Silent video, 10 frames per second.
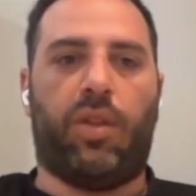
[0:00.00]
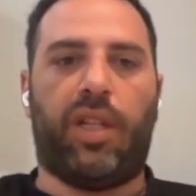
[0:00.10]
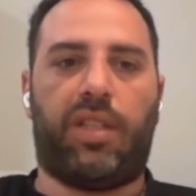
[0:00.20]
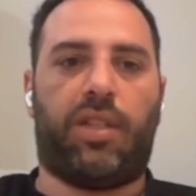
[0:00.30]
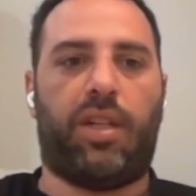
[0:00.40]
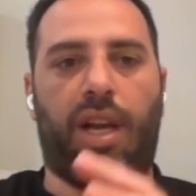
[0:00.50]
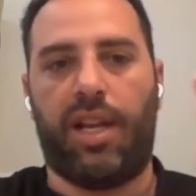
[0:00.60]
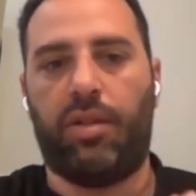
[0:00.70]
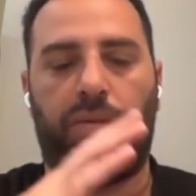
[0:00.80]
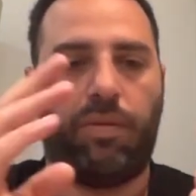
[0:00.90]
So that's
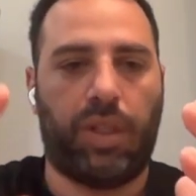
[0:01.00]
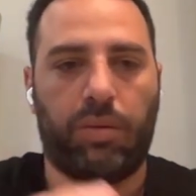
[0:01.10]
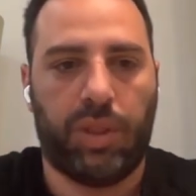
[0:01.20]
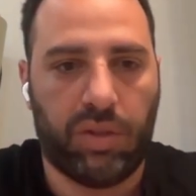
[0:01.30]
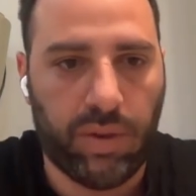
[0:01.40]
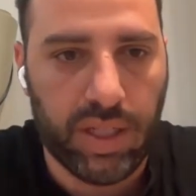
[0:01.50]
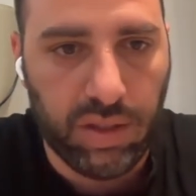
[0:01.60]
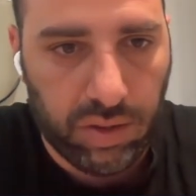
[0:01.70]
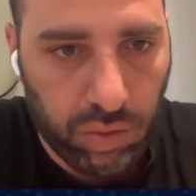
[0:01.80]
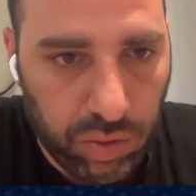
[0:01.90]
kind of what we
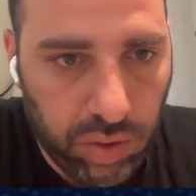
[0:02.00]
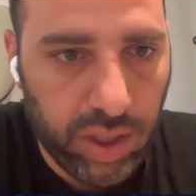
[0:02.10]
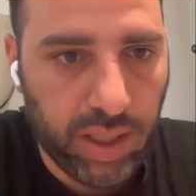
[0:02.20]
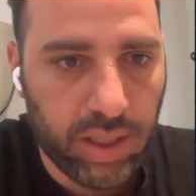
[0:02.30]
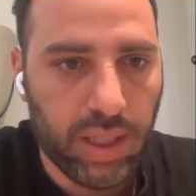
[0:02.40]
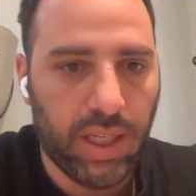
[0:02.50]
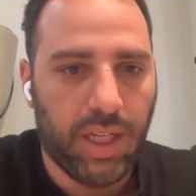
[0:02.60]
tried to do here.